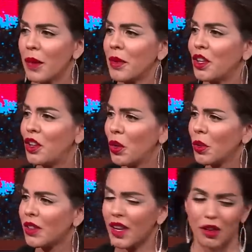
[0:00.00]
I mean, you
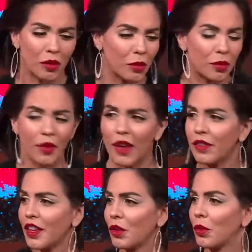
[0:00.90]
were like, I
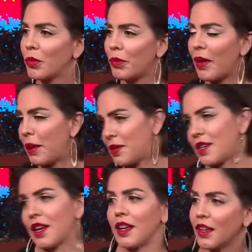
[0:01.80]
feel like you were
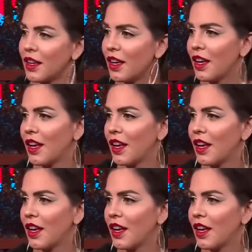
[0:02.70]
babysitting.